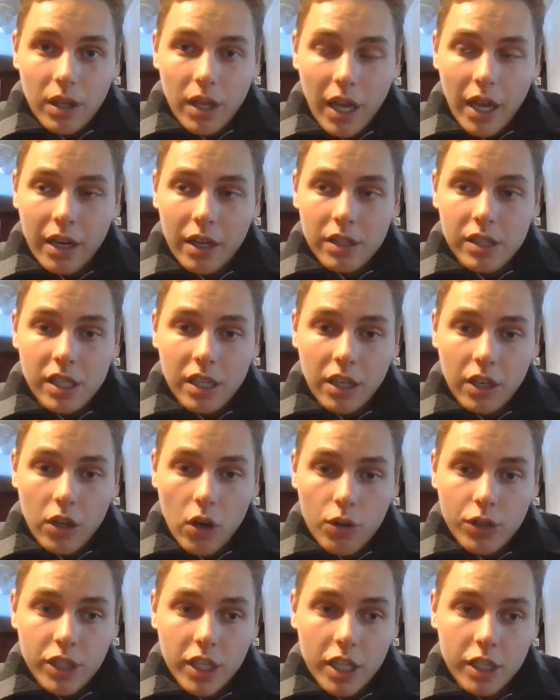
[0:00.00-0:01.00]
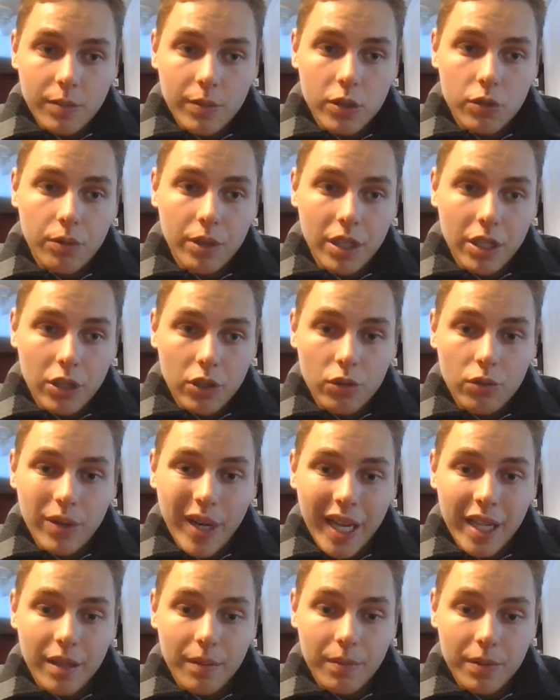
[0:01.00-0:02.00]
and it's a negotiation between you
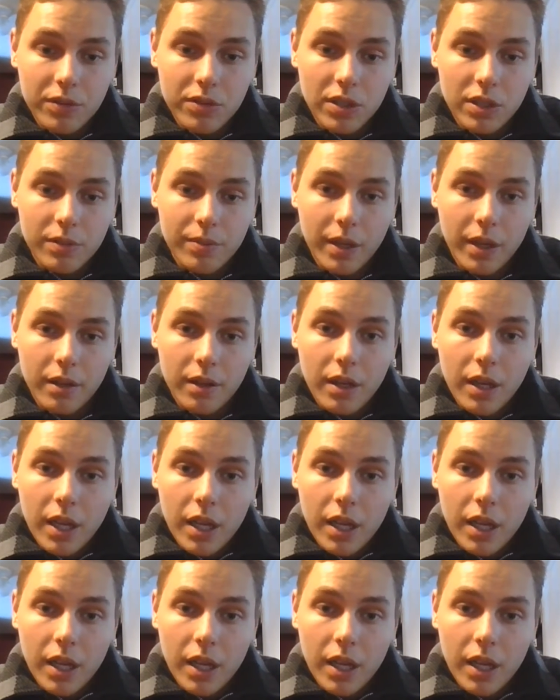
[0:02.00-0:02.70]
and the businessman.